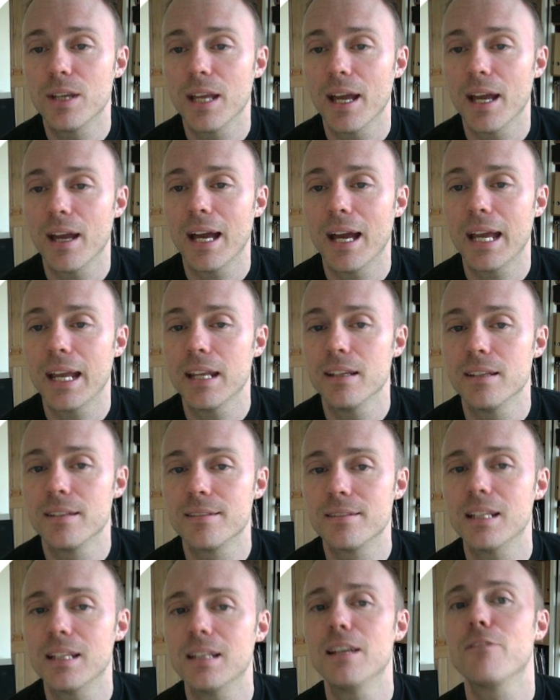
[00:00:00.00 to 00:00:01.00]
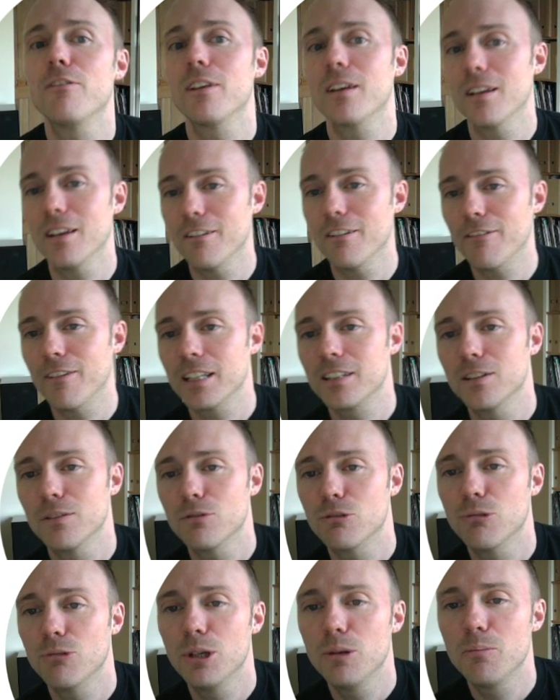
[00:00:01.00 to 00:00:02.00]
you get a significant
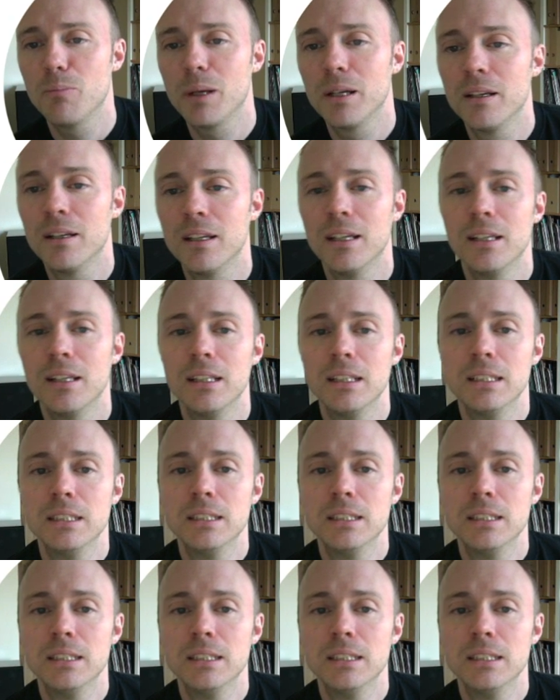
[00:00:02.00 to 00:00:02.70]
effect of group.